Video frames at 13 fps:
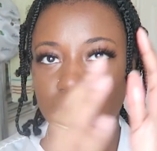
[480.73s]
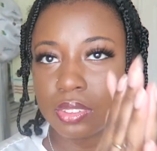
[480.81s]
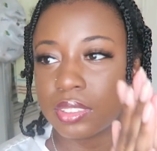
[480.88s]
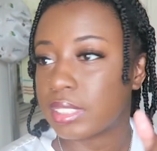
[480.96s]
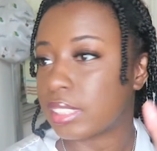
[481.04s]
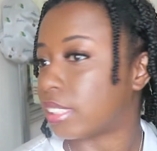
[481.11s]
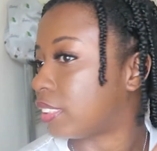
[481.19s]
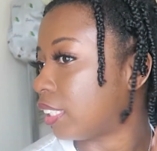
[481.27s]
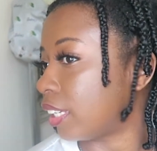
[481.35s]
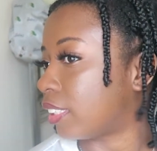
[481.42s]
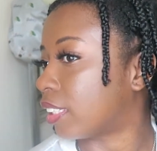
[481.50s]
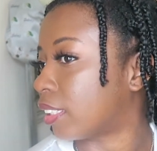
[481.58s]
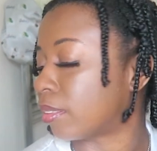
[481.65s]
oil and
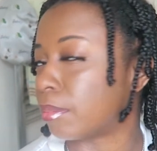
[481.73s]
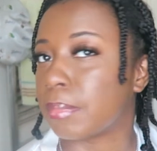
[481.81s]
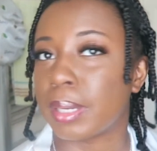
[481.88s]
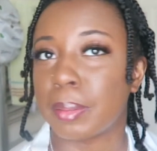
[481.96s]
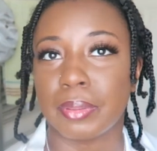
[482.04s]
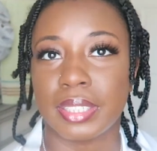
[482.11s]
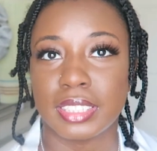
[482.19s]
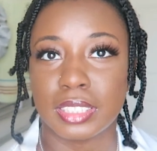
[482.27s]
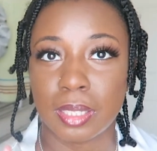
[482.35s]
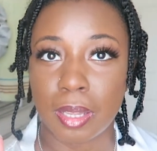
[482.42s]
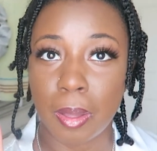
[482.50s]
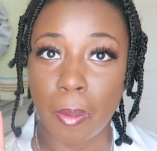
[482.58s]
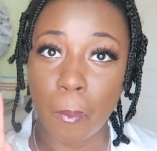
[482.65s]
take down my braids
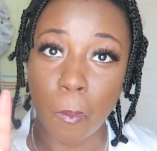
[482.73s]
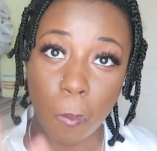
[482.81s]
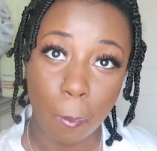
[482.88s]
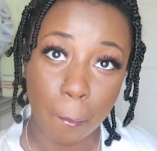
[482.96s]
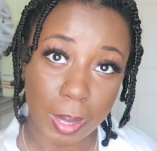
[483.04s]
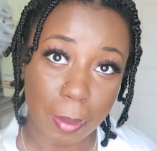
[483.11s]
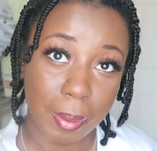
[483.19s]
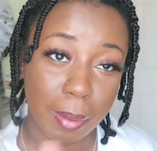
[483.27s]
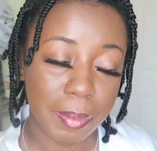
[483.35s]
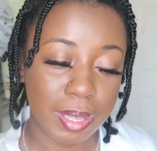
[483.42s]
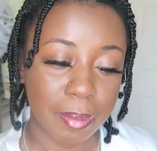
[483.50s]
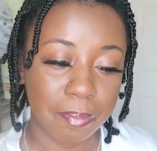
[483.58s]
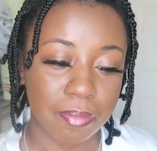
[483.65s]
bit by
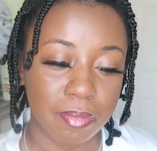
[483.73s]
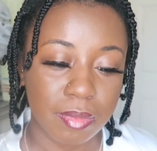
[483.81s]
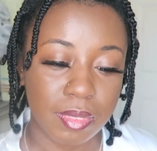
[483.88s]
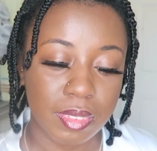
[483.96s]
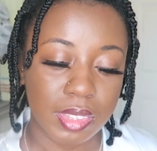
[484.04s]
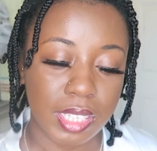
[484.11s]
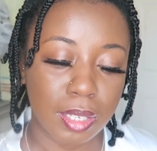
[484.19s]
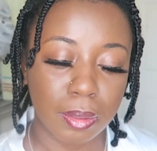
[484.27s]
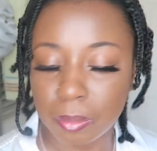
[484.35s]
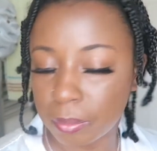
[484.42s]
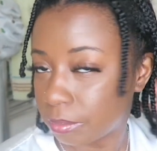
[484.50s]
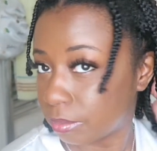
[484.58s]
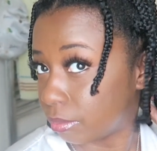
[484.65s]
bit.
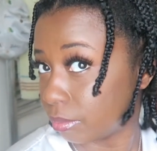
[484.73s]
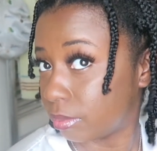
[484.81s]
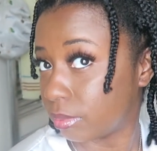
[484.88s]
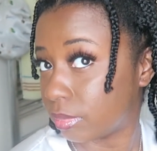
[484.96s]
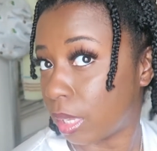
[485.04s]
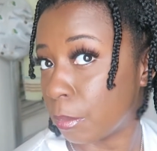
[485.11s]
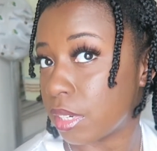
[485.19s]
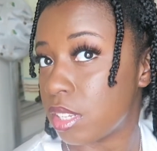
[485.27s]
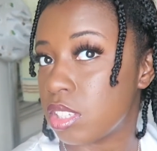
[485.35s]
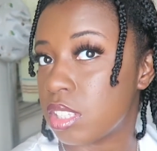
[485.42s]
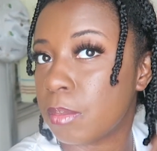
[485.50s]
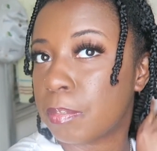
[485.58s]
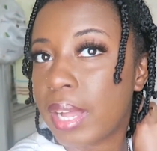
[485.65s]
Now I'm gonna do
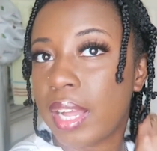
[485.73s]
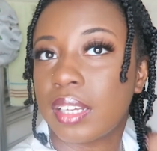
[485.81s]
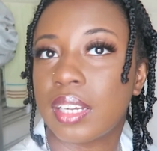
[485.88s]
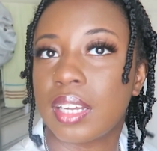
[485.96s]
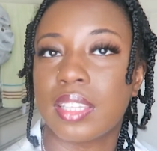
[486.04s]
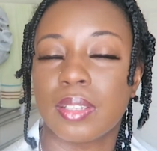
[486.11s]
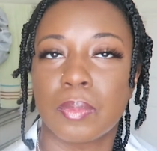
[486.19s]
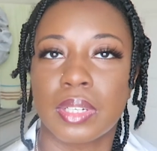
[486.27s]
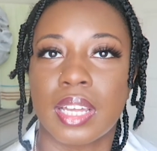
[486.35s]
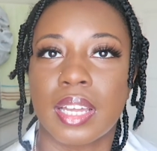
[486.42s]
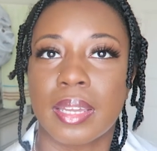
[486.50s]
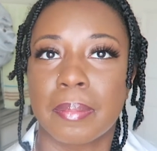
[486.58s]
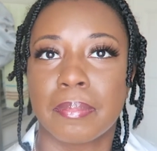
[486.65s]
the back, and then when
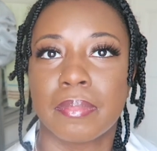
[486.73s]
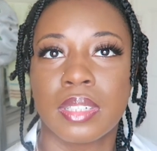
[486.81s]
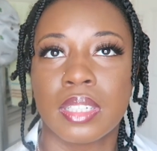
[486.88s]
I